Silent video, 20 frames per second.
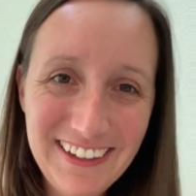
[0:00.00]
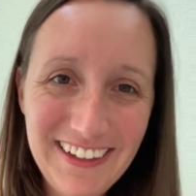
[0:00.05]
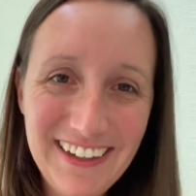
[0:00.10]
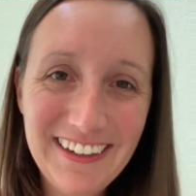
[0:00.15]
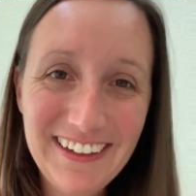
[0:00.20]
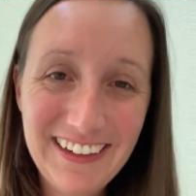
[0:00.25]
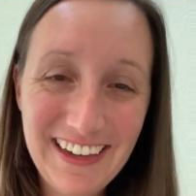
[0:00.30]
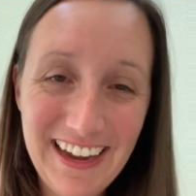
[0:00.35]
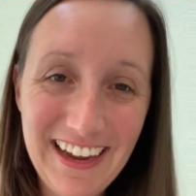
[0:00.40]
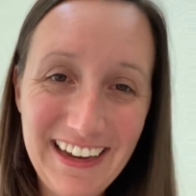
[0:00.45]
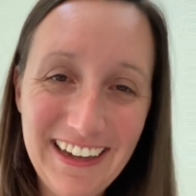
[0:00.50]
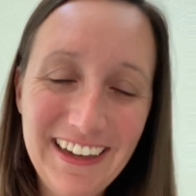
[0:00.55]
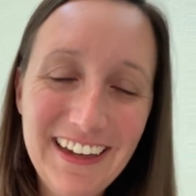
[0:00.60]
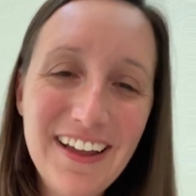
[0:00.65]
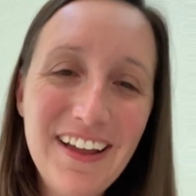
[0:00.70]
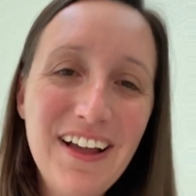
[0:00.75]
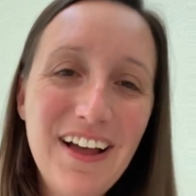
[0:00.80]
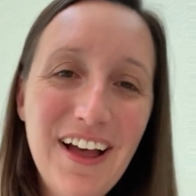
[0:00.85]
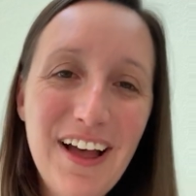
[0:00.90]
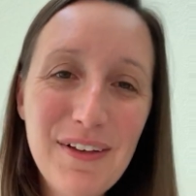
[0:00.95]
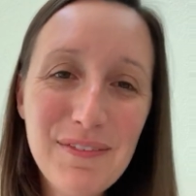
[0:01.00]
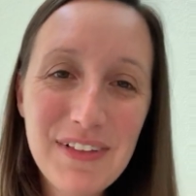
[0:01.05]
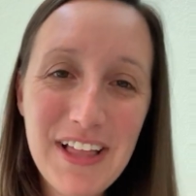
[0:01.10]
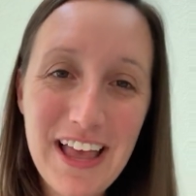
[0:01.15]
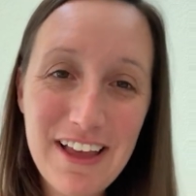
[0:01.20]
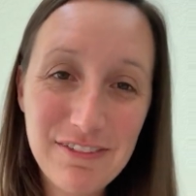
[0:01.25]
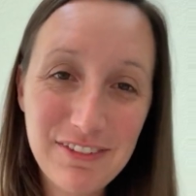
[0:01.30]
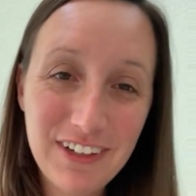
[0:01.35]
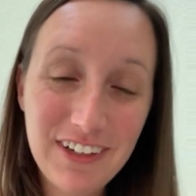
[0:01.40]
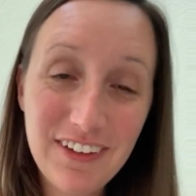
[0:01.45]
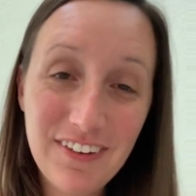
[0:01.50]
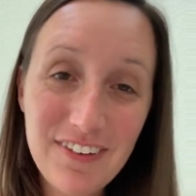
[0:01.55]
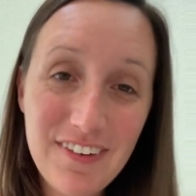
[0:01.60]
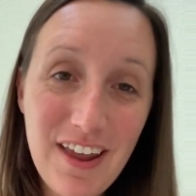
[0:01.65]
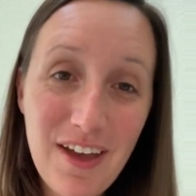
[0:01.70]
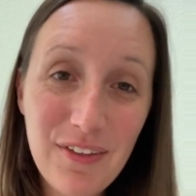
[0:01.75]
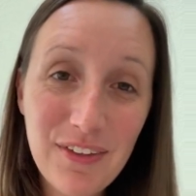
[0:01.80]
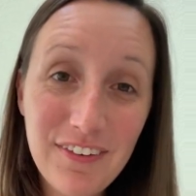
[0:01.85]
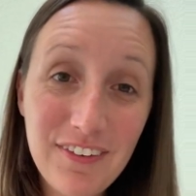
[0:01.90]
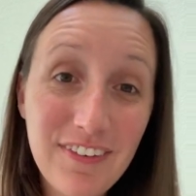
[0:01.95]
Okay, I'm laughing because
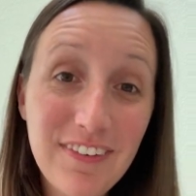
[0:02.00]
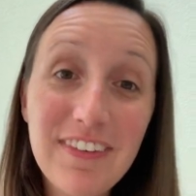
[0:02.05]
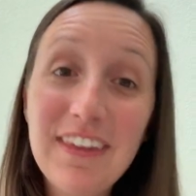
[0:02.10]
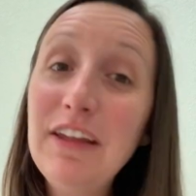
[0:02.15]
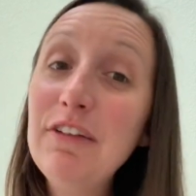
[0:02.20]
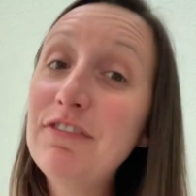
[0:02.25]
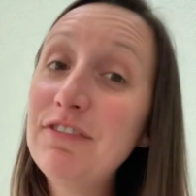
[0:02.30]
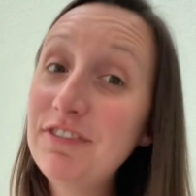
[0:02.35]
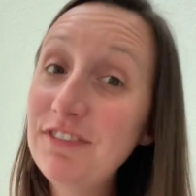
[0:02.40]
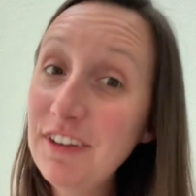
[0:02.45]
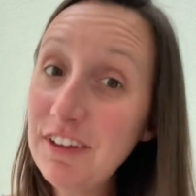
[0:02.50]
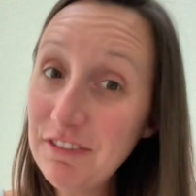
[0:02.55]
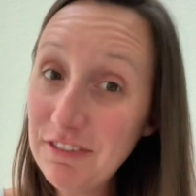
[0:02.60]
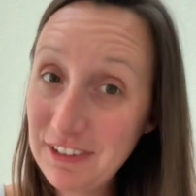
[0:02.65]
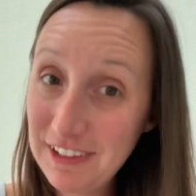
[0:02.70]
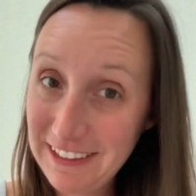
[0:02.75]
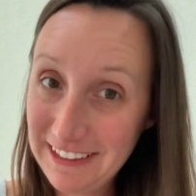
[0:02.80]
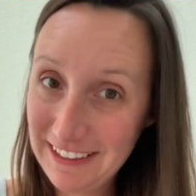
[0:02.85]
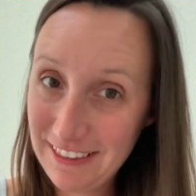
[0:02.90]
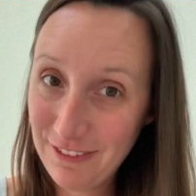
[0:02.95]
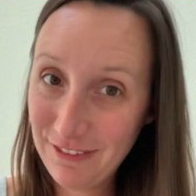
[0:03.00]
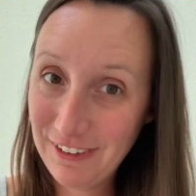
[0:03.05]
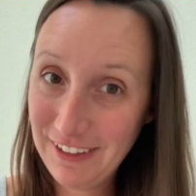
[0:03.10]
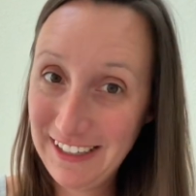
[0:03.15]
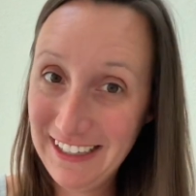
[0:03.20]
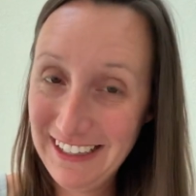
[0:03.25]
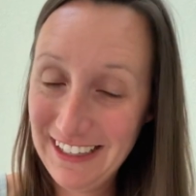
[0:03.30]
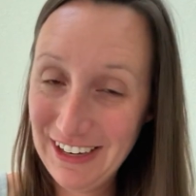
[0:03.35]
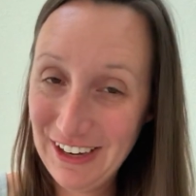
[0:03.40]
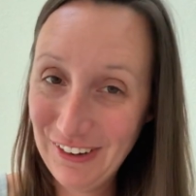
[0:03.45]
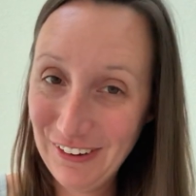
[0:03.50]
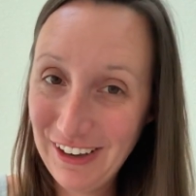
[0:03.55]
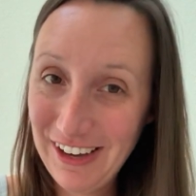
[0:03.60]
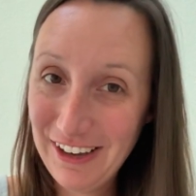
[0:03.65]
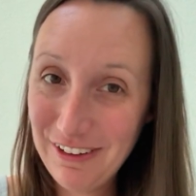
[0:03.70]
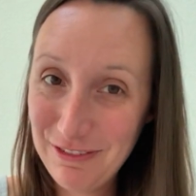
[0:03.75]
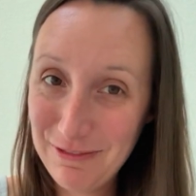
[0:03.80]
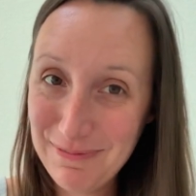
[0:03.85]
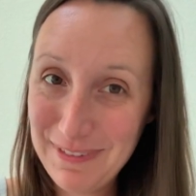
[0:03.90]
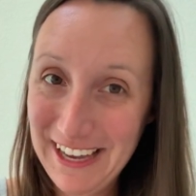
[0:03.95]
now this is the 15th video
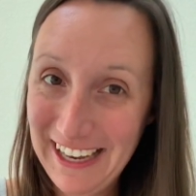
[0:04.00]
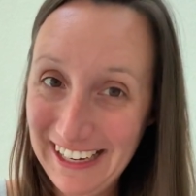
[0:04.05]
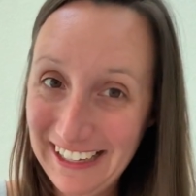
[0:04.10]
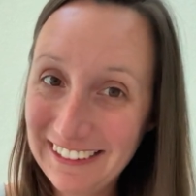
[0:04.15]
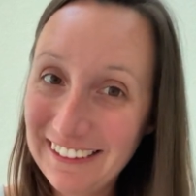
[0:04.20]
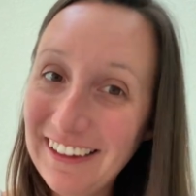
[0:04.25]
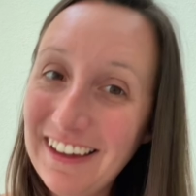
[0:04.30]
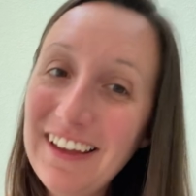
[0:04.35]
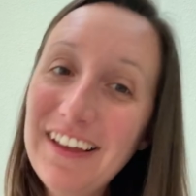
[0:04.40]
I've made.